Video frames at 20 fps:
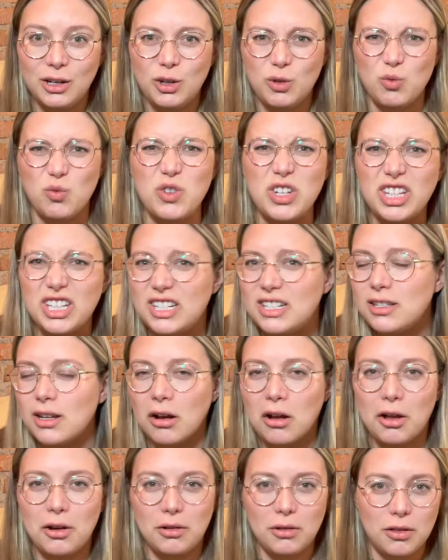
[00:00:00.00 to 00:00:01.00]
really stuck
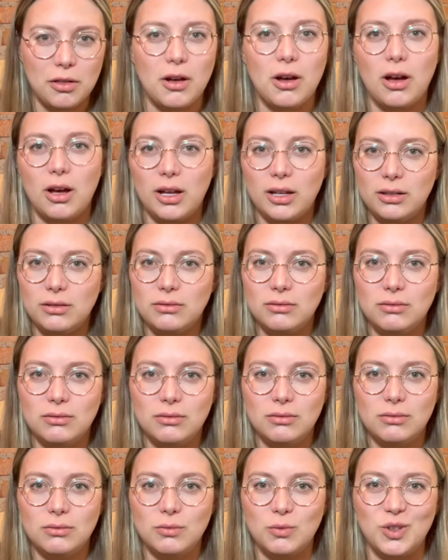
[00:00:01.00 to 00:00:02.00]
on a thought,
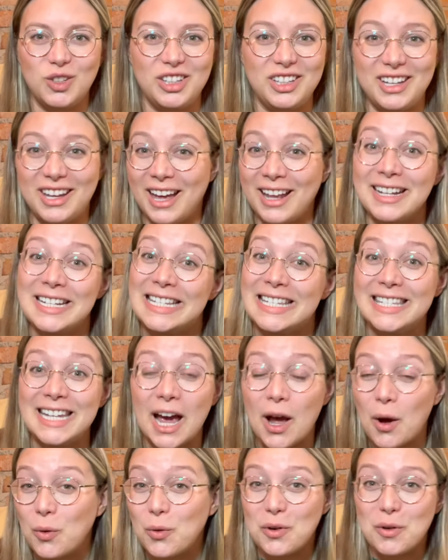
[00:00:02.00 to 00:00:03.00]
really kind of
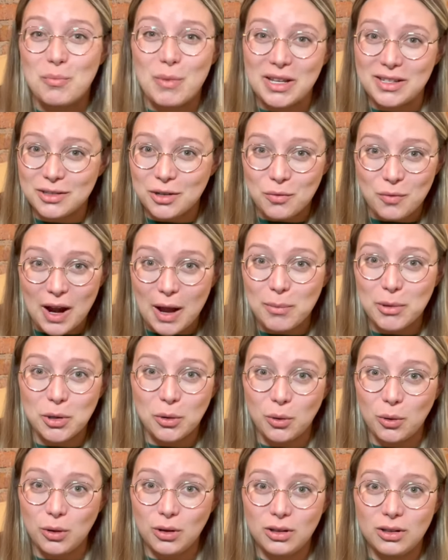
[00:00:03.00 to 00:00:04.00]
down a mental rabbit
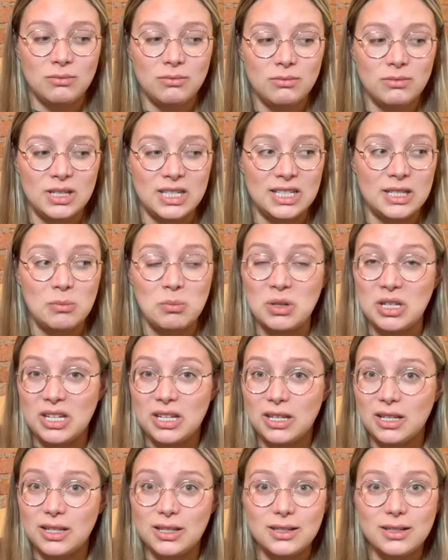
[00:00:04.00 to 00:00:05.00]
hole, simply,
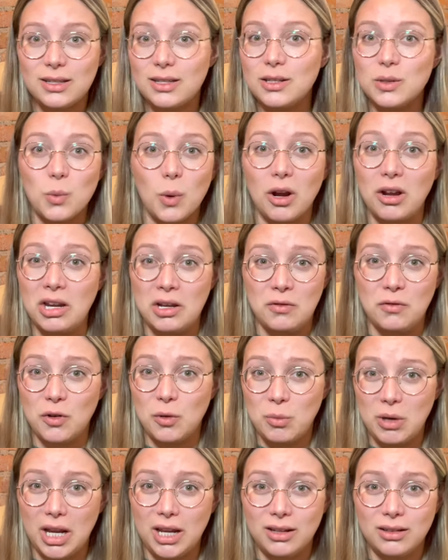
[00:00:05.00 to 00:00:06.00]
is this working for
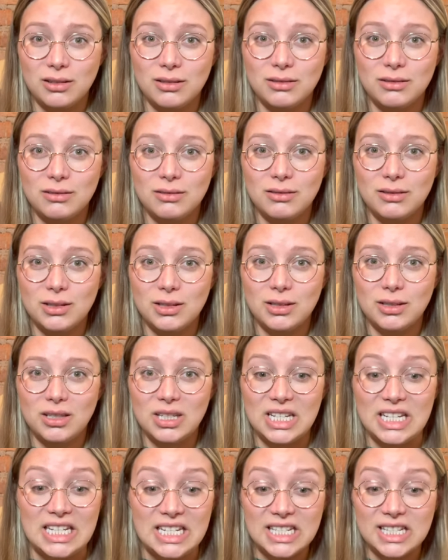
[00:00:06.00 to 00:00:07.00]
me?
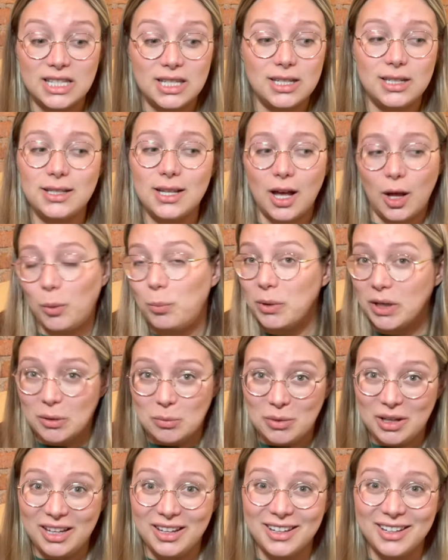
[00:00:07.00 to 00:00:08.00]
Is this helping
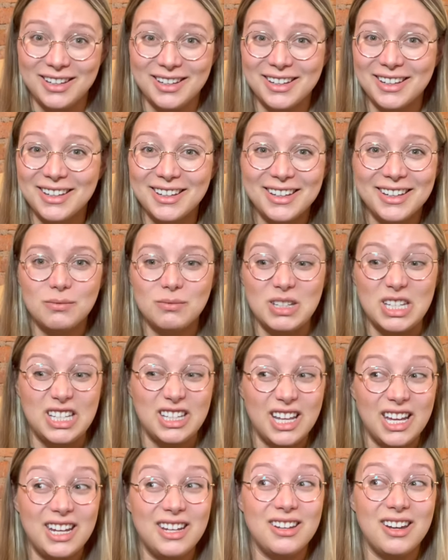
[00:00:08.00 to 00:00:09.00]
me? And
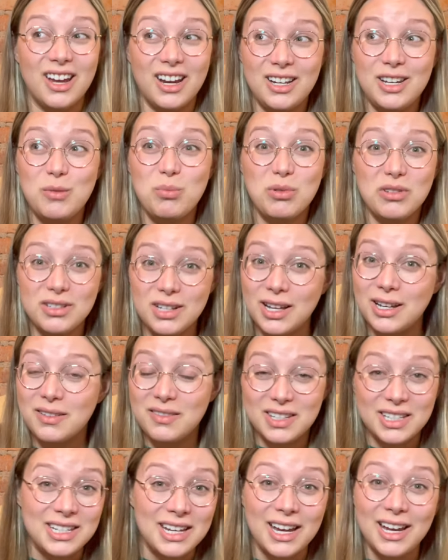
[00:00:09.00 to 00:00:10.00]
like ninety percent of
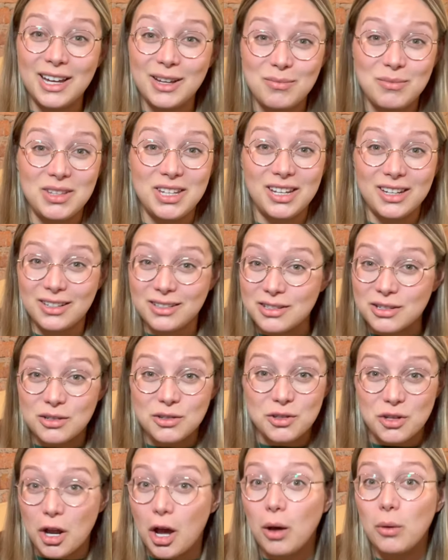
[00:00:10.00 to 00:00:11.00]
the time, the answer
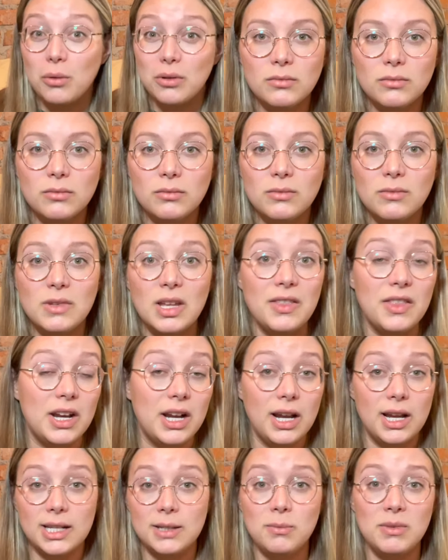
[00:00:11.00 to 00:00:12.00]
is no. And then I
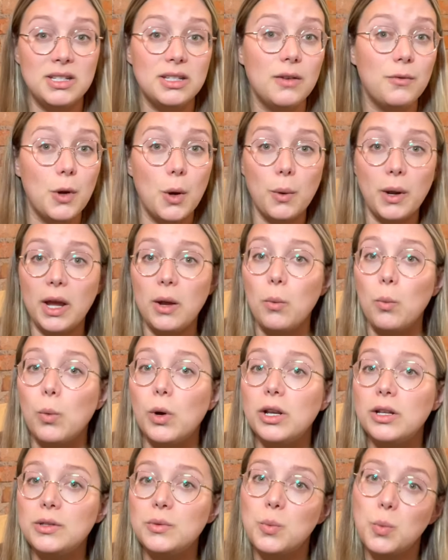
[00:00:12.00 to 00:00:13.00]
ask myself, okay, what
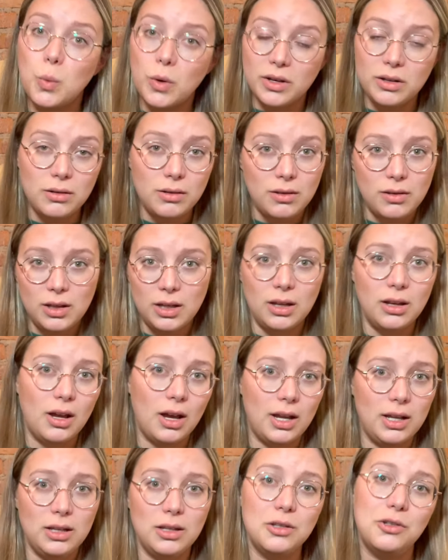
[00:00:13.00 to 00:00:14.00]
is one thing
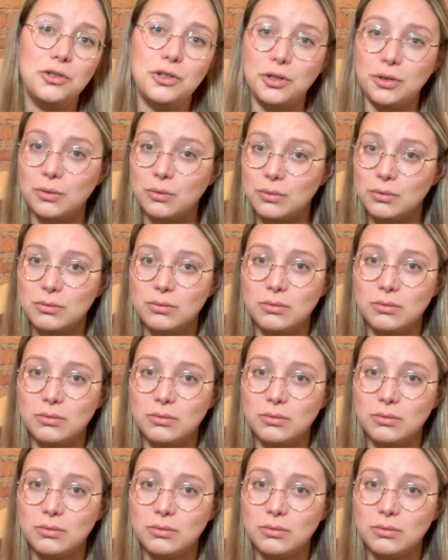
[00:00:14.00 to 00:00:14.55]
I can do